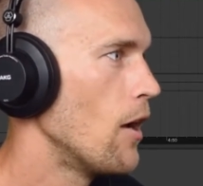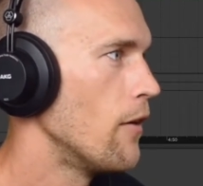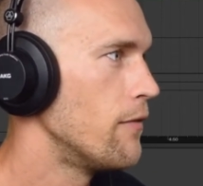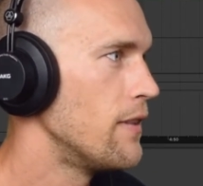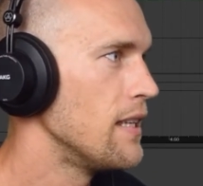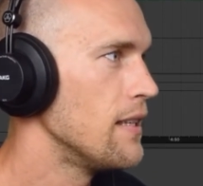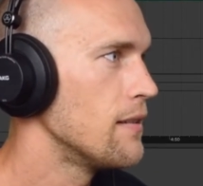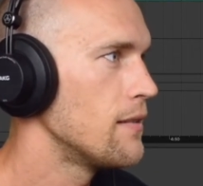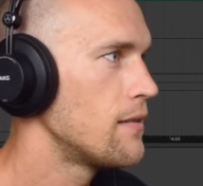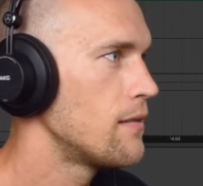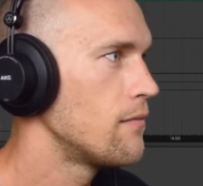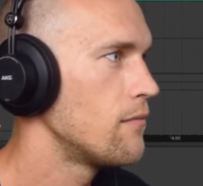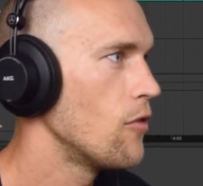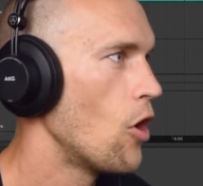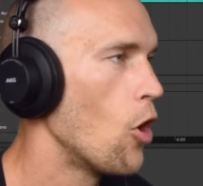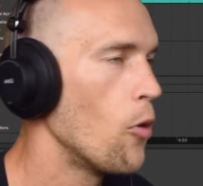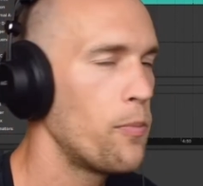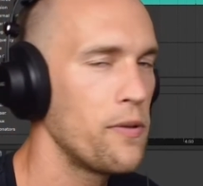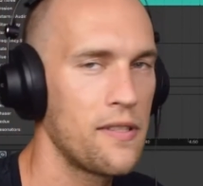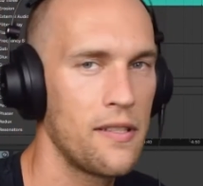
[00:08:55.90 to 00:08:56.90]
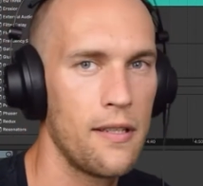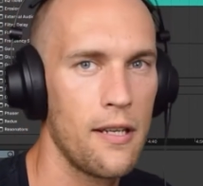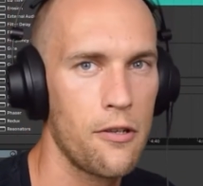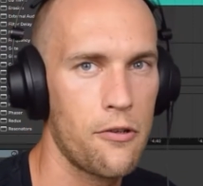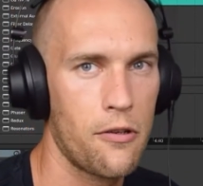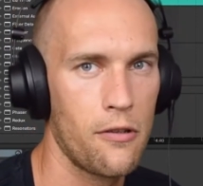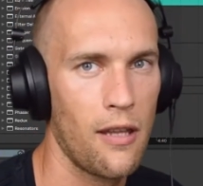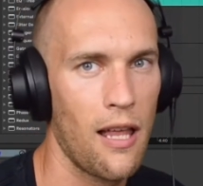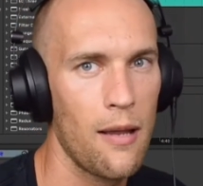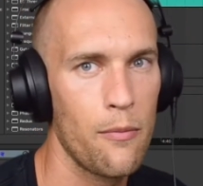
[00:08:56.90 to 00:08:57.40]
these Opus
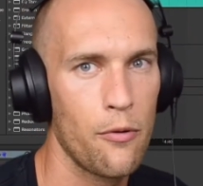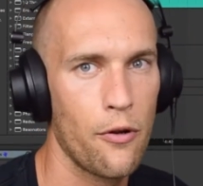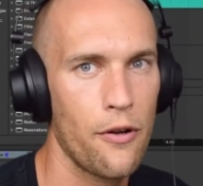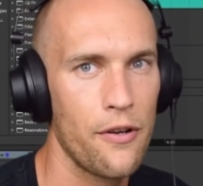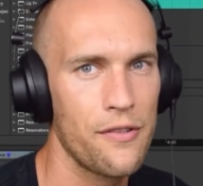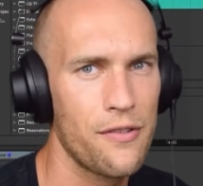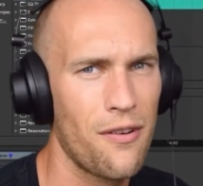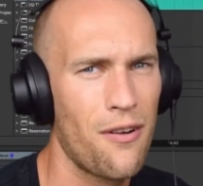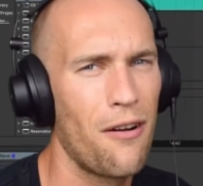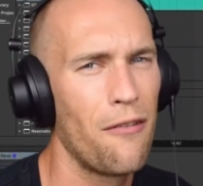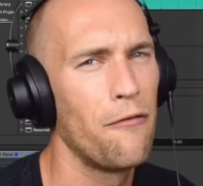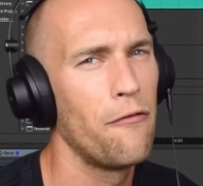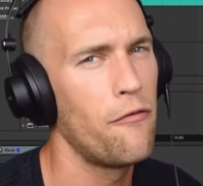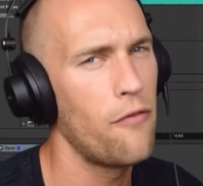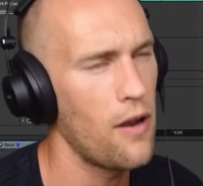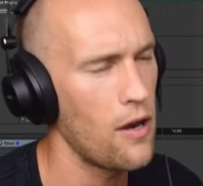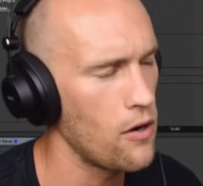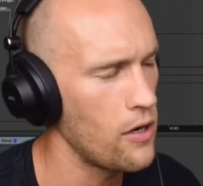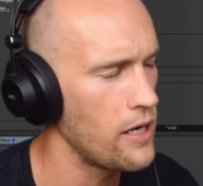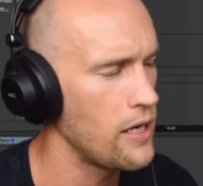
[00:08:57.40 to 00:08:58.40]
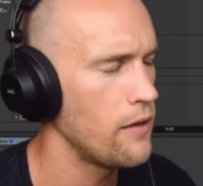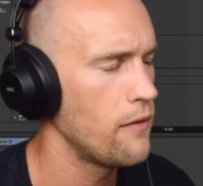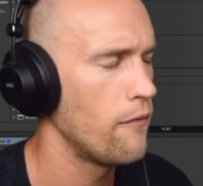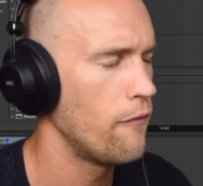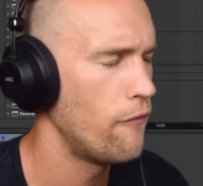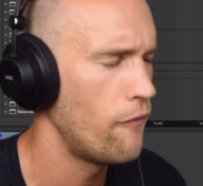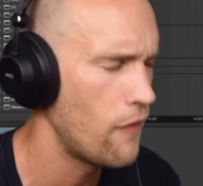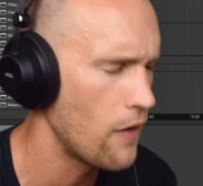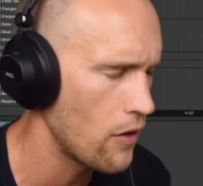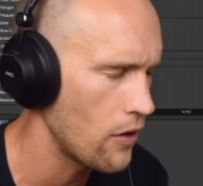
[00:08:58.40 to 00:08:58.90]
Edition libraries are very,
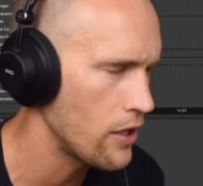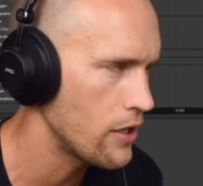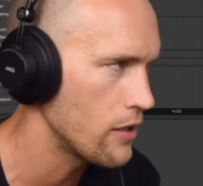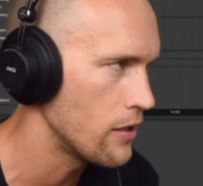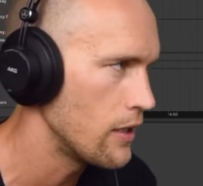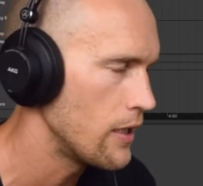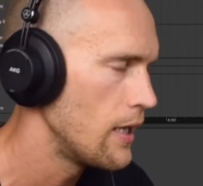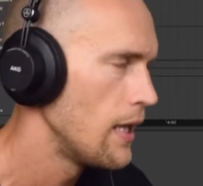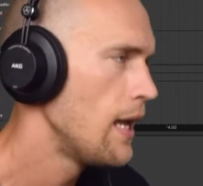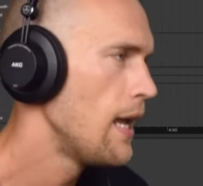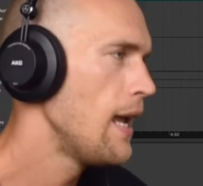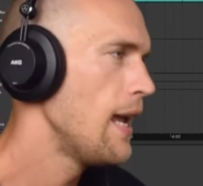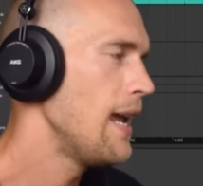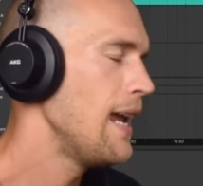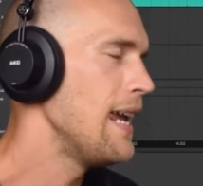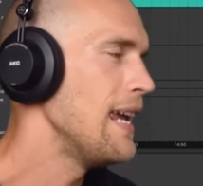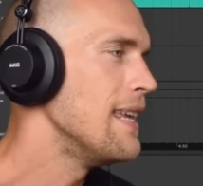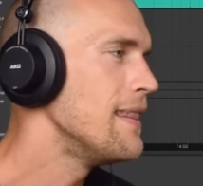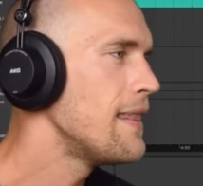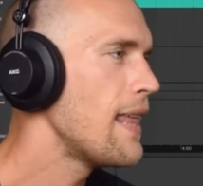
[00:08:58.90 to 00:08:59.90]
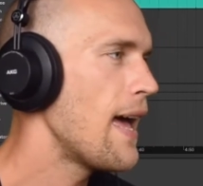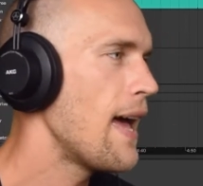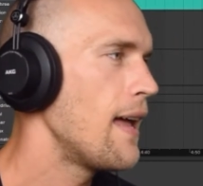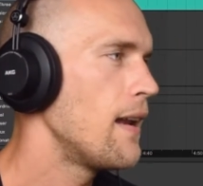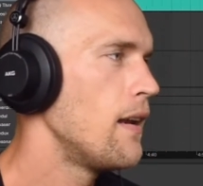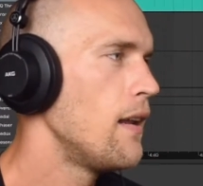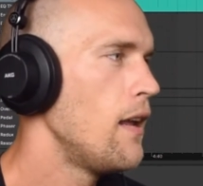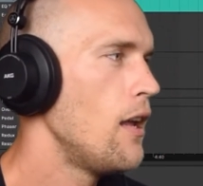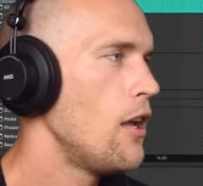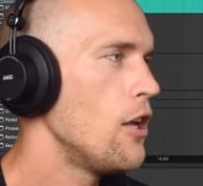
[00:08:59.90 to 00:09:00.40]
very good in
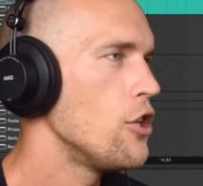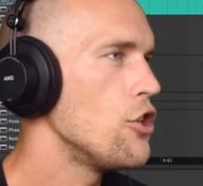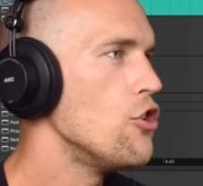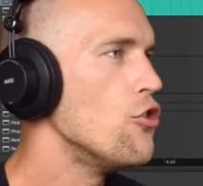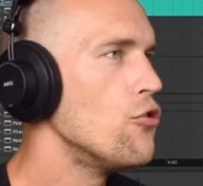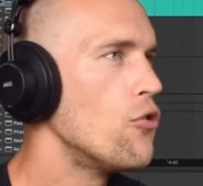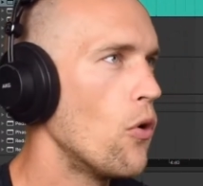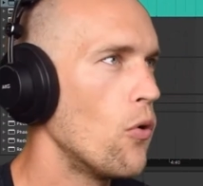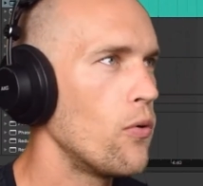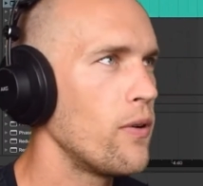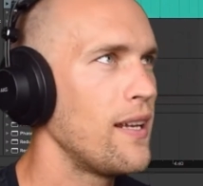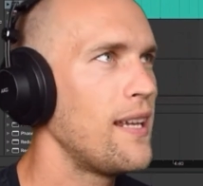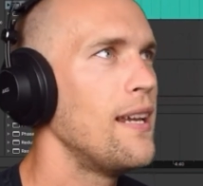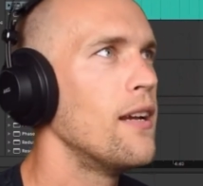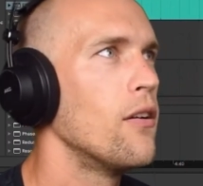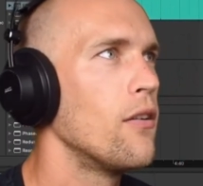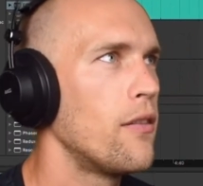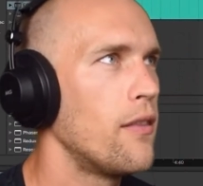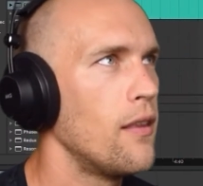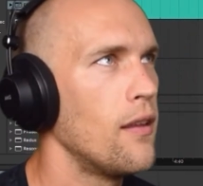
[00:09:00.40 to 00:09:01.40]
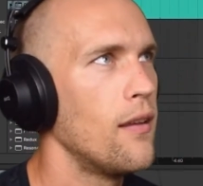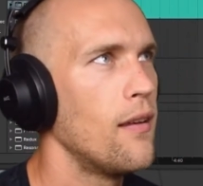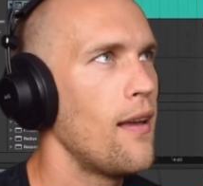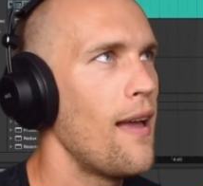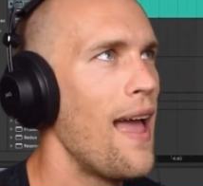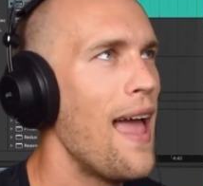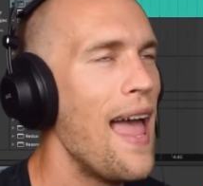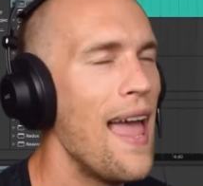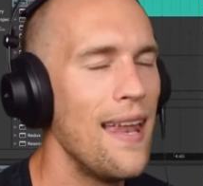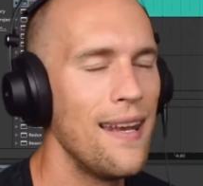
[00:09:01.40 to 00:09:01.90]
that you don't hear the
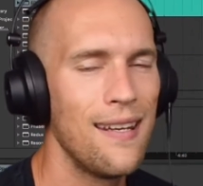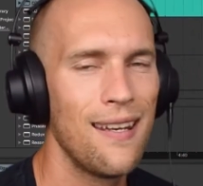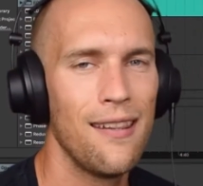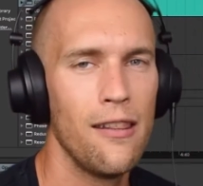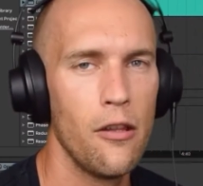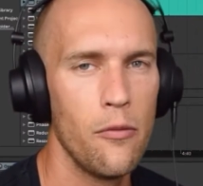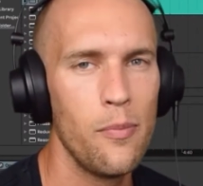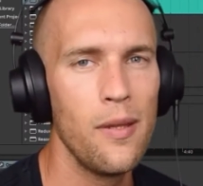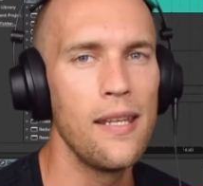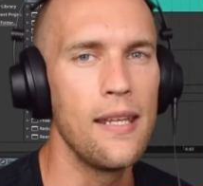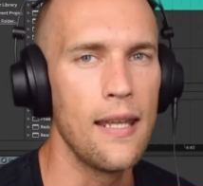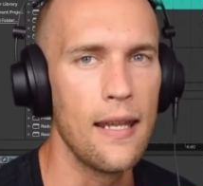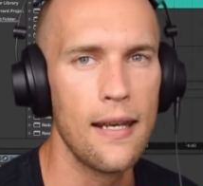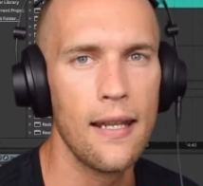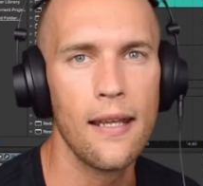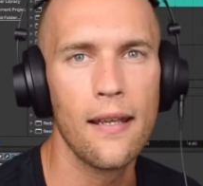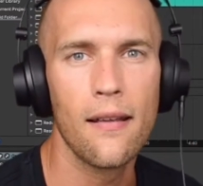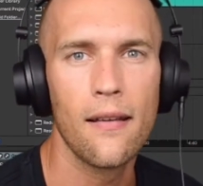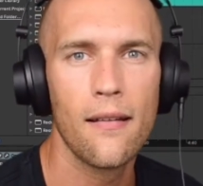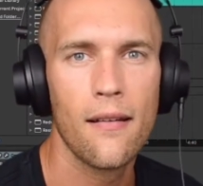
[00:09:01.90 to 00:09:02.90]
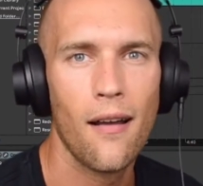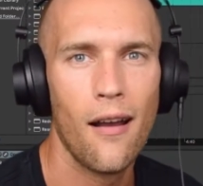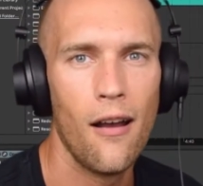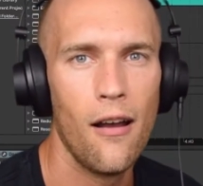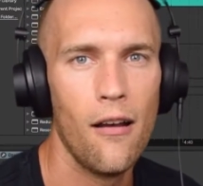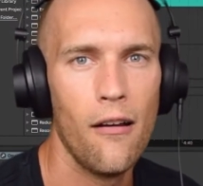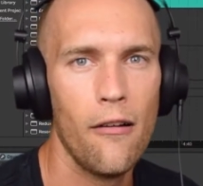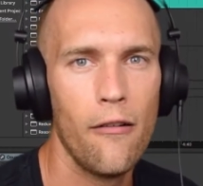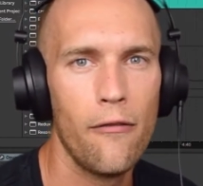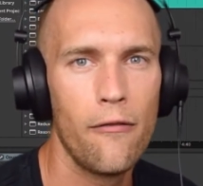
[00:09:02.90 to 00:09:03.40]
end and the beginning
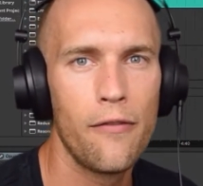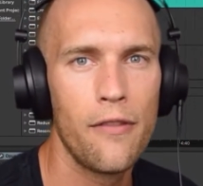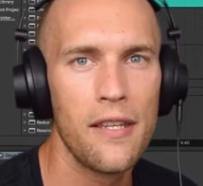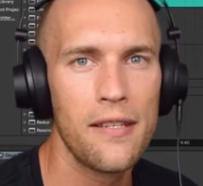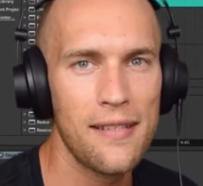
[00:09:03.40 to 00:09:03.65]
of the